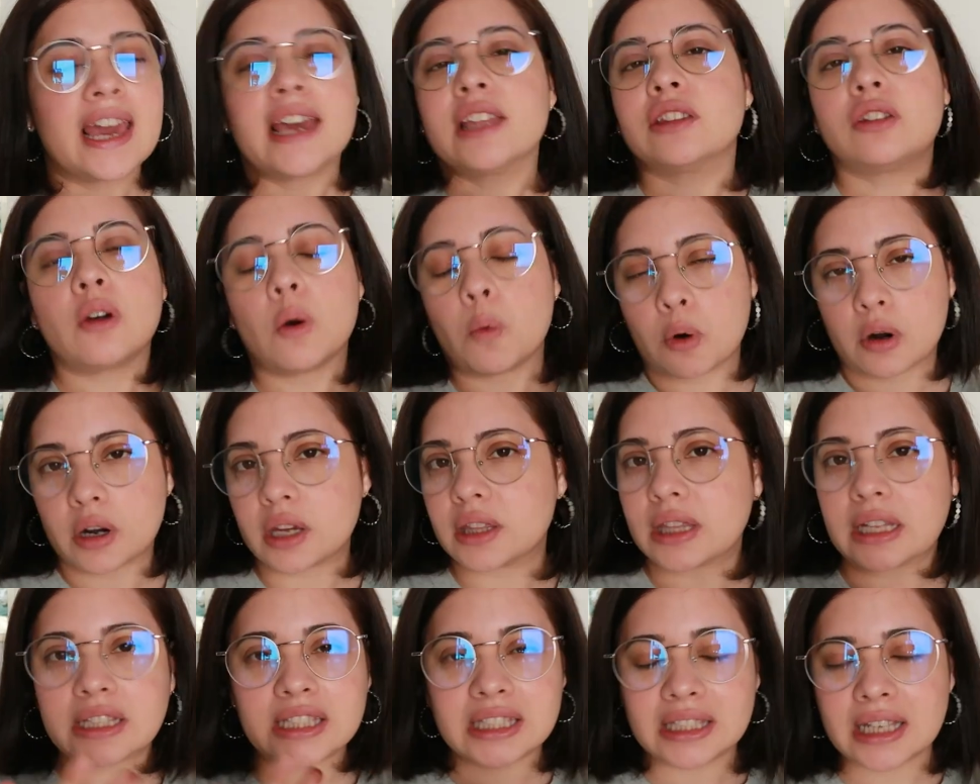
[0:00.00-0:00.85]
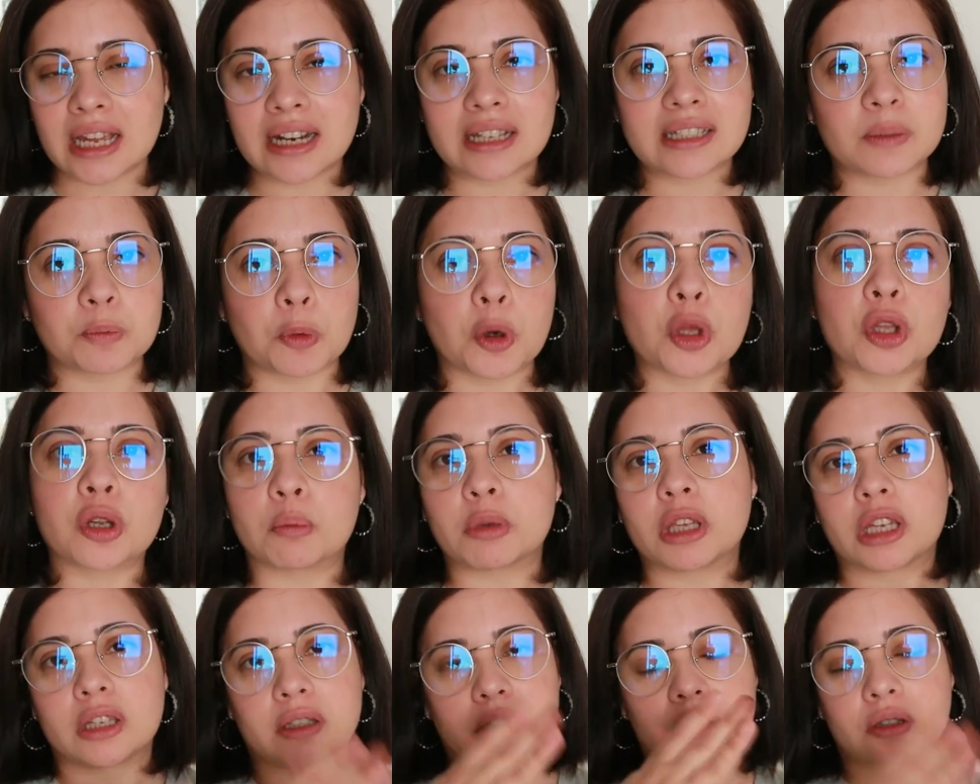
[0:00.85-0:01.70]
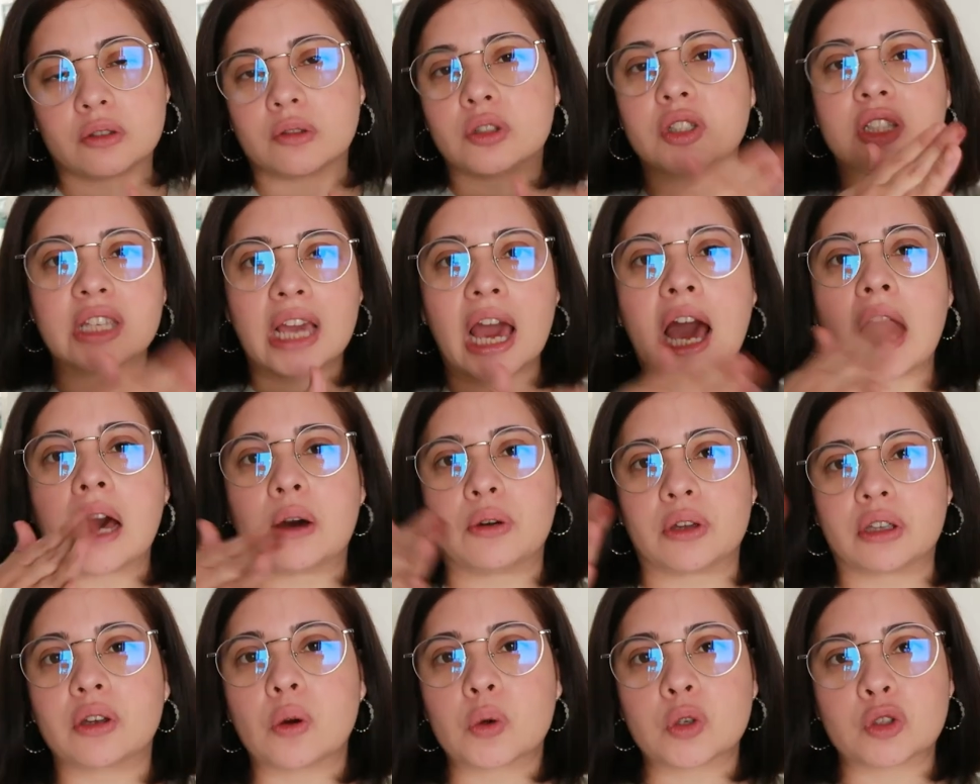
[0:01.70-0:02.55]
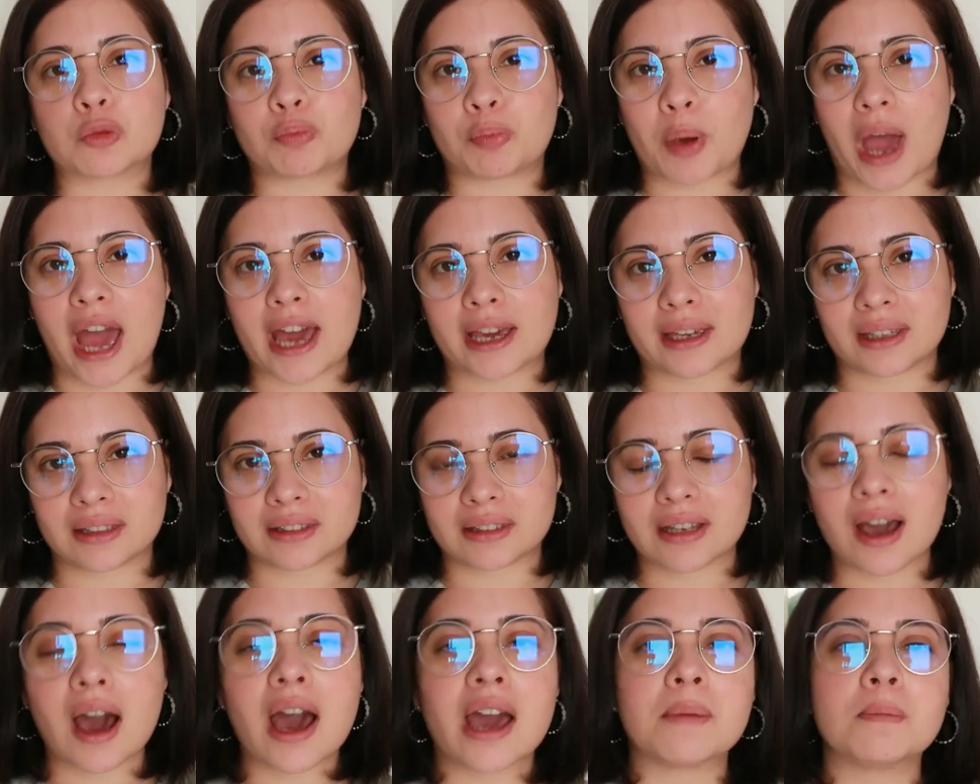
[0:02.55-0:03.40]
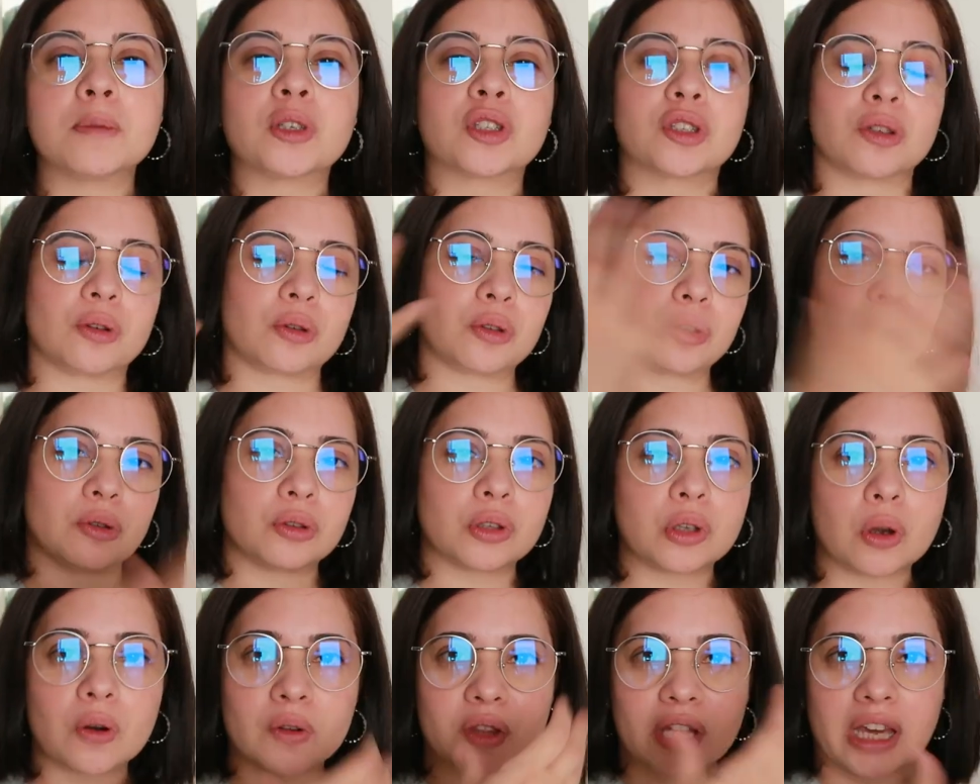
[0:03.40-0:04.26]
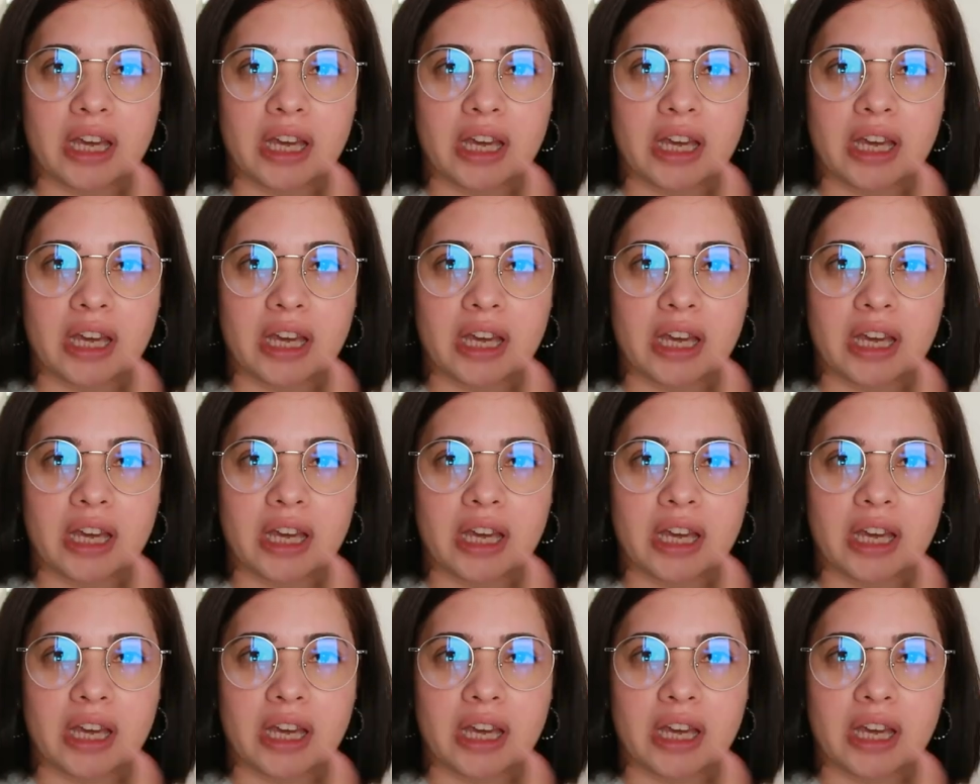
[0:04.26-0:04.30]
Don't worry, that's not a spoiler because you see how it goes back in time, so you know